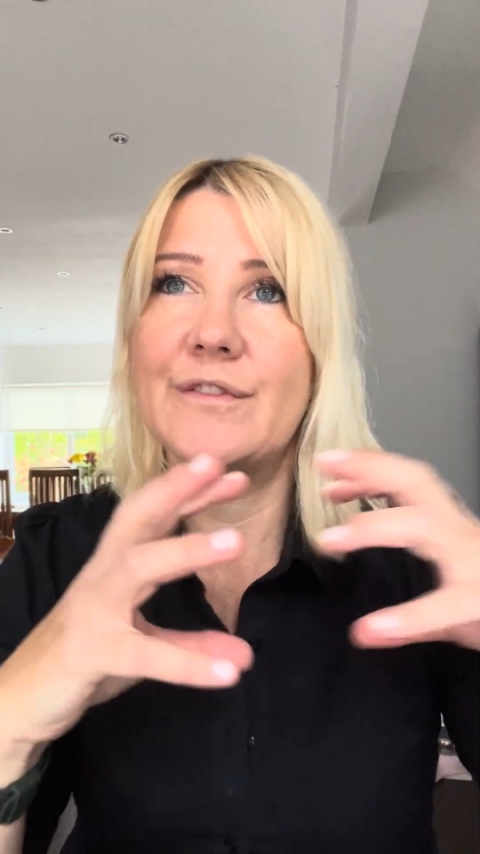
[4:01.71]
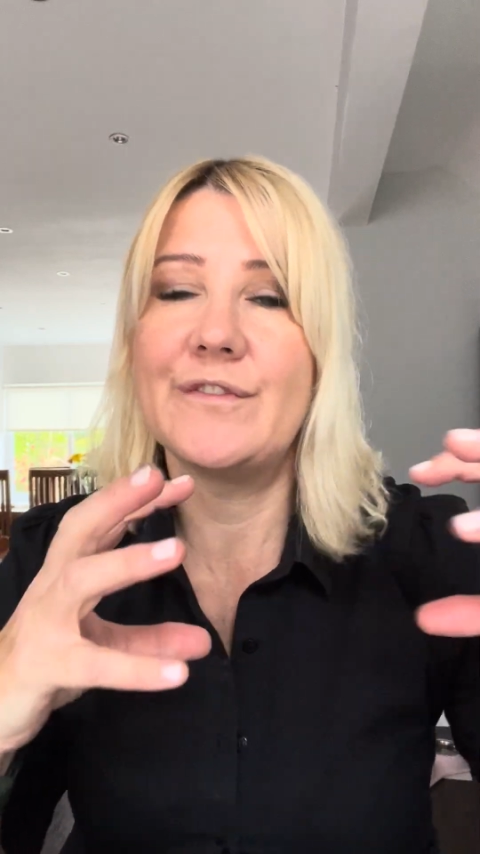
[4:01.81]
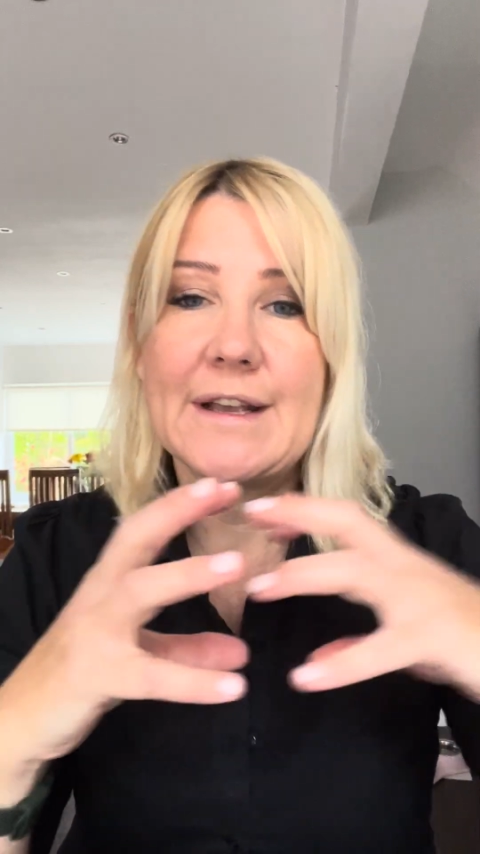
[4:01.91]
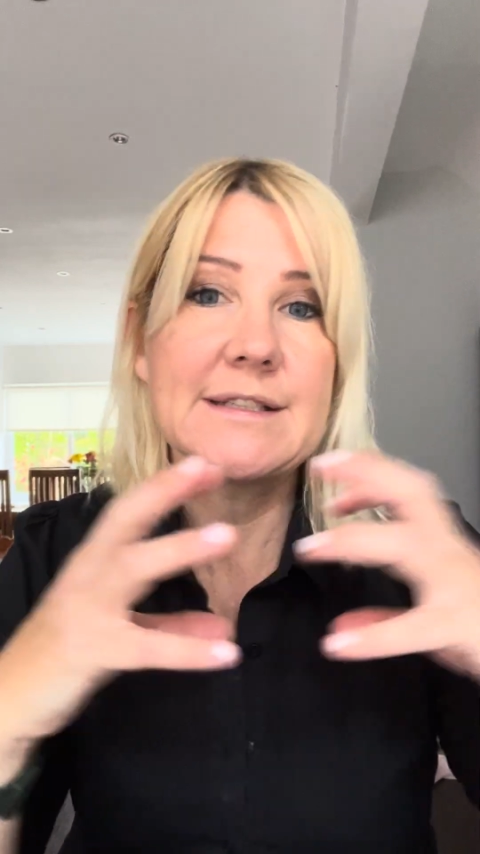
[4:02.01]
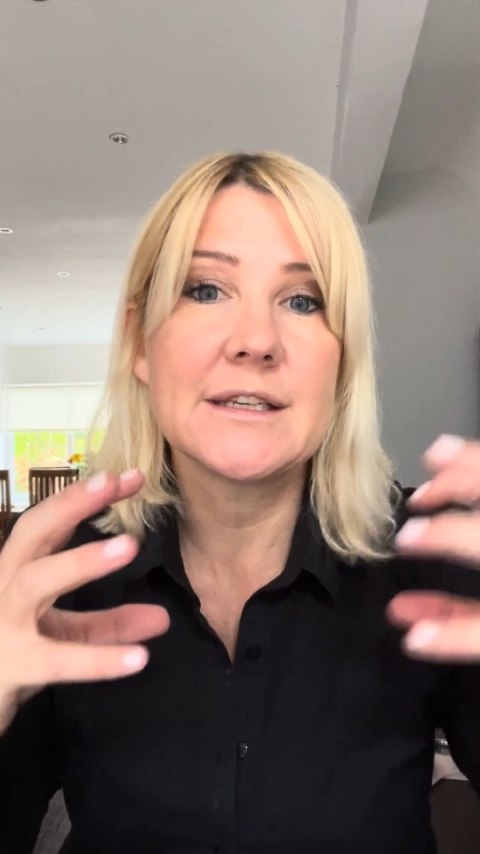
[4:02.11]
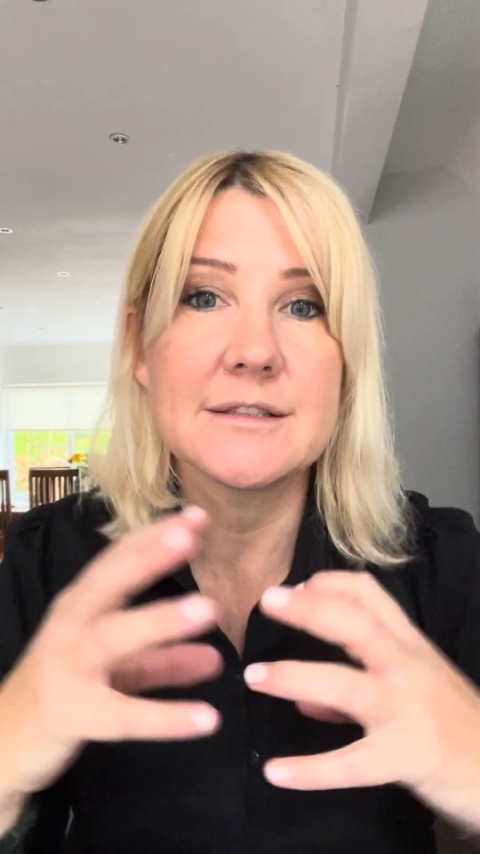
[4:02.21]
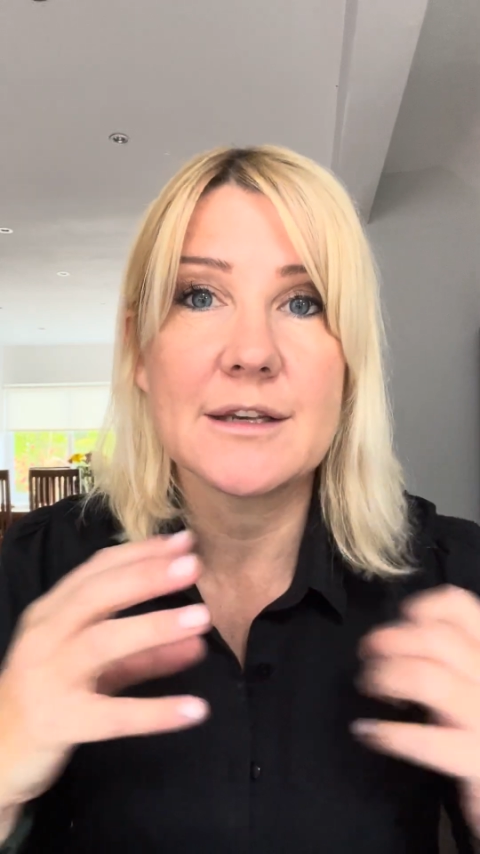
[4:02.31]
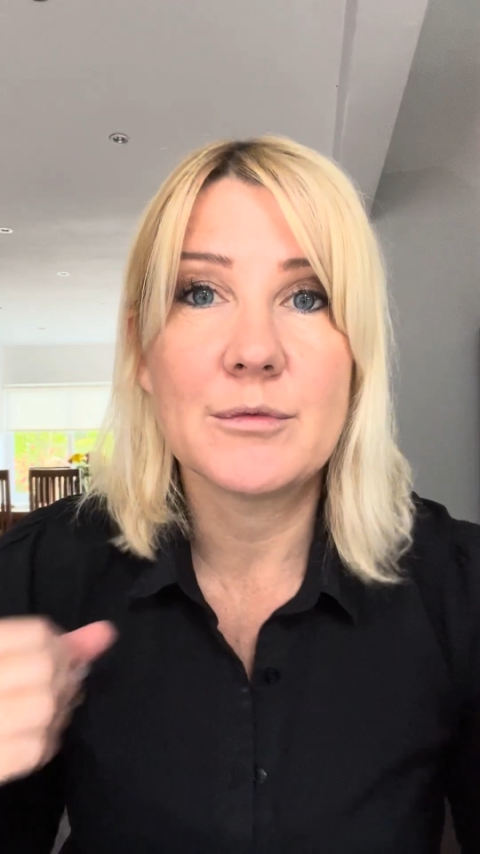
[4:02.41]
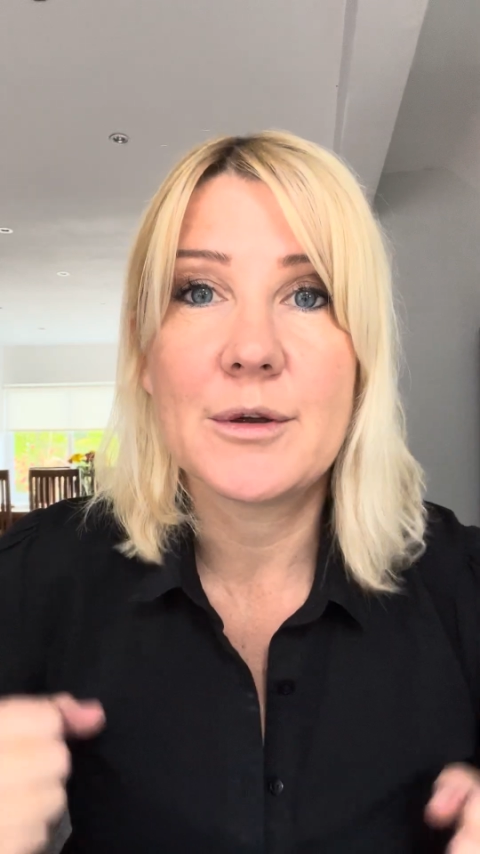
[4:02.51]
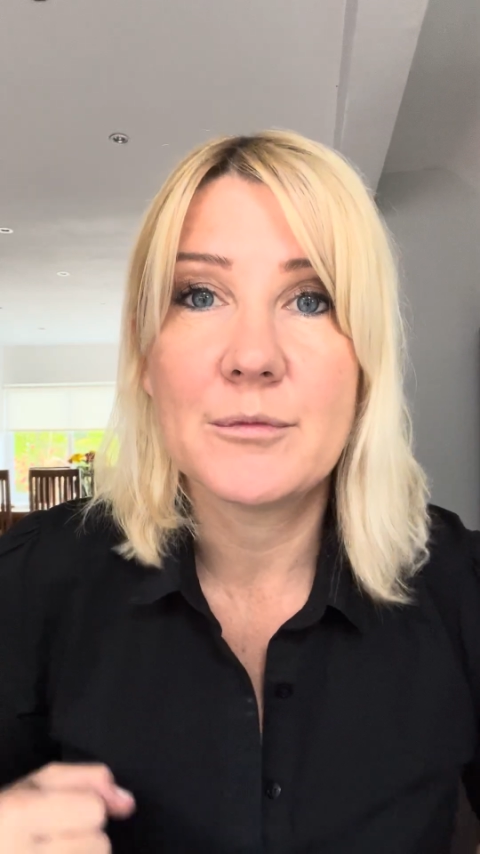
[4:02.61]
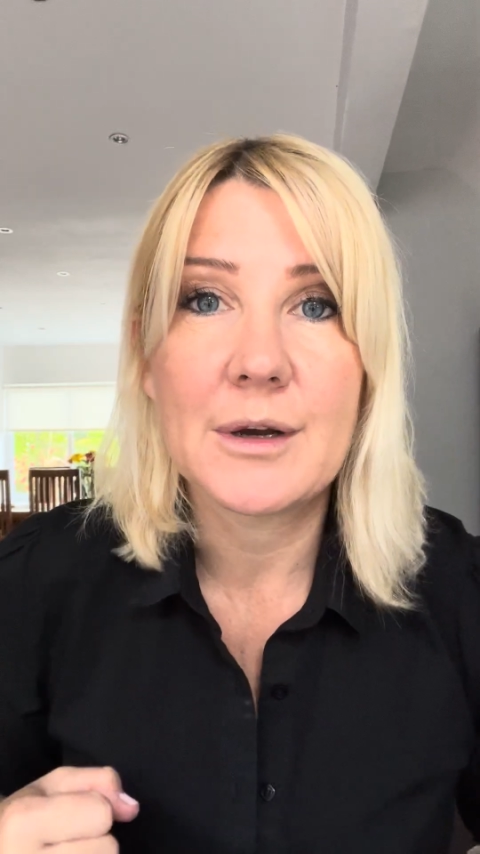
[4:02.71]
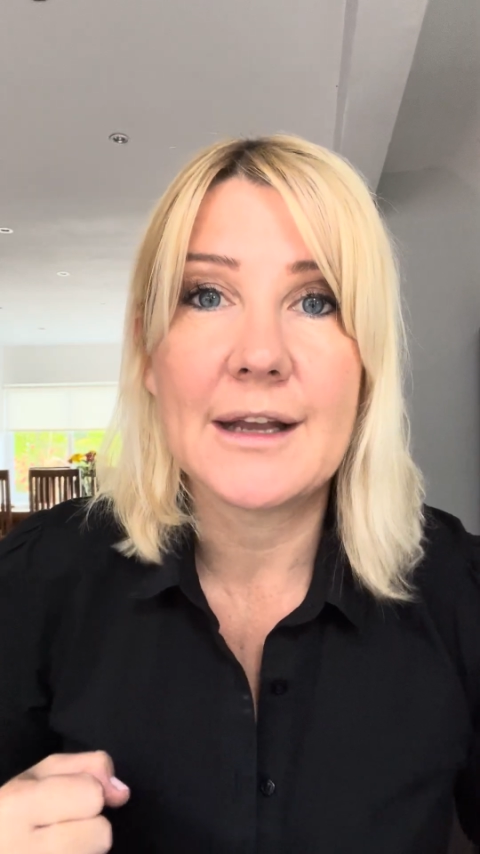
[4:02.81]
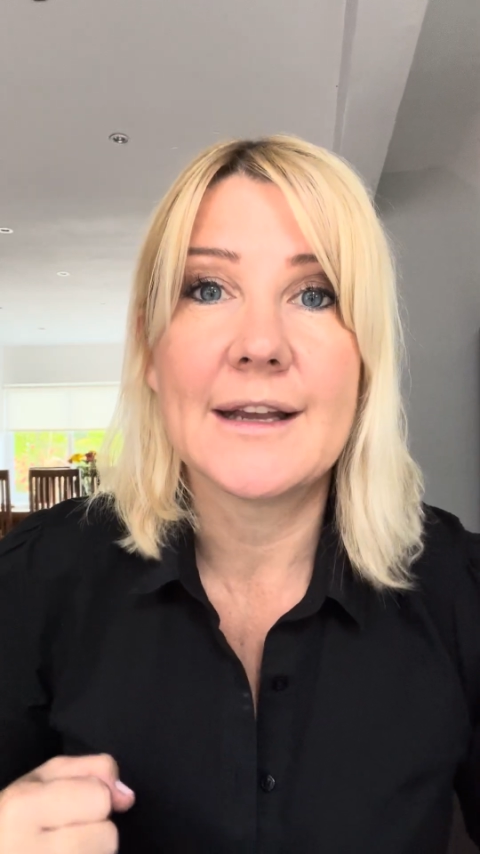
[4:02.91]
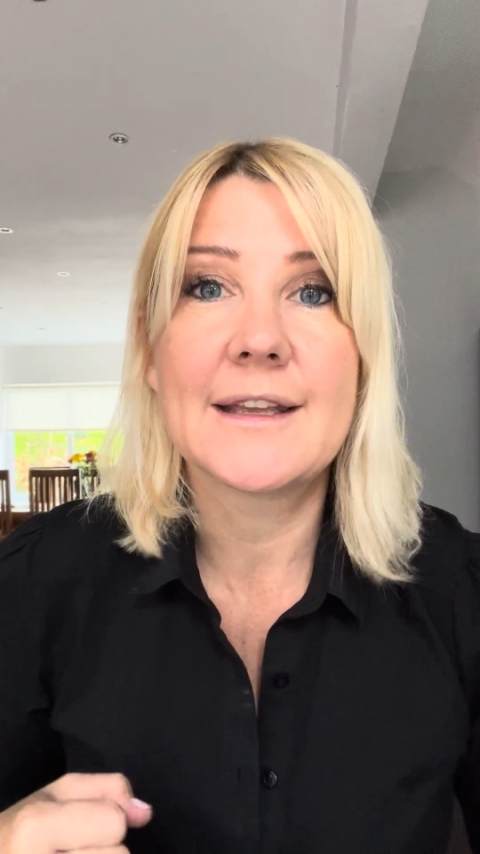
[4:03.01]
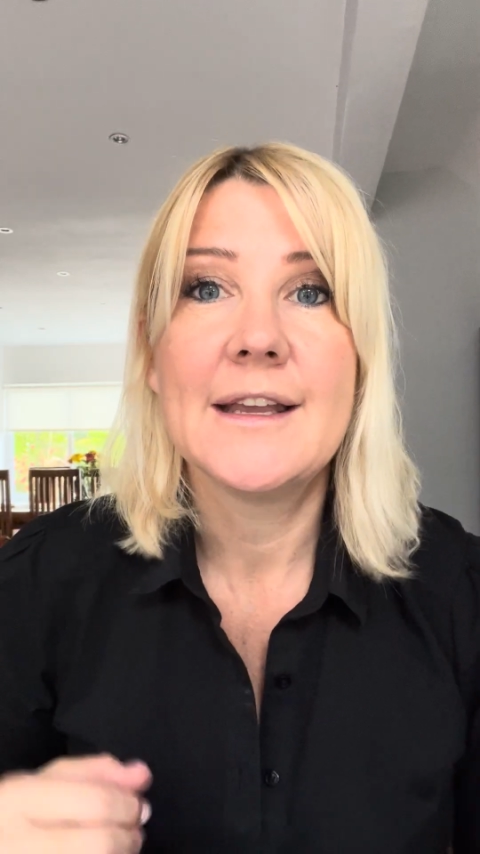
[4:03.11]
fit, because it won't
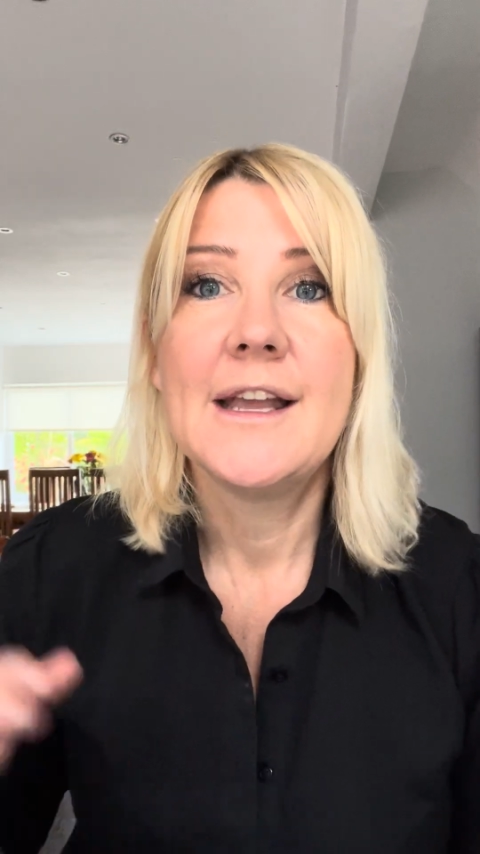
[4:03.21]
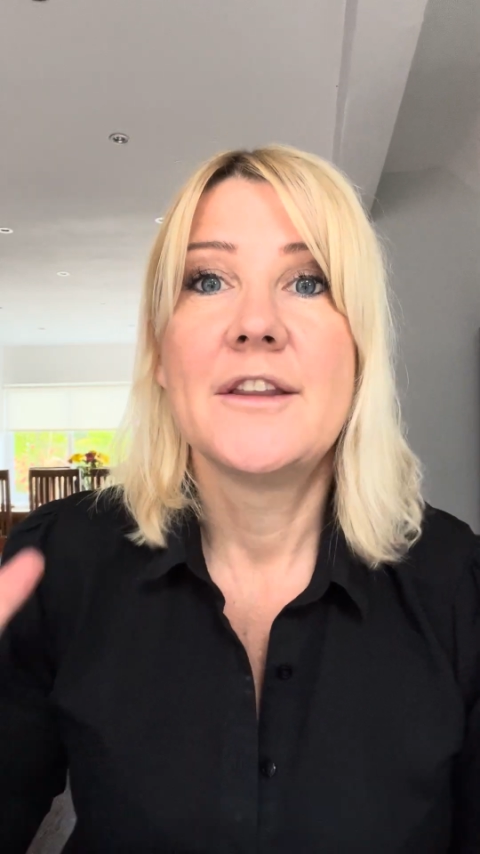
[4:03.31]
work.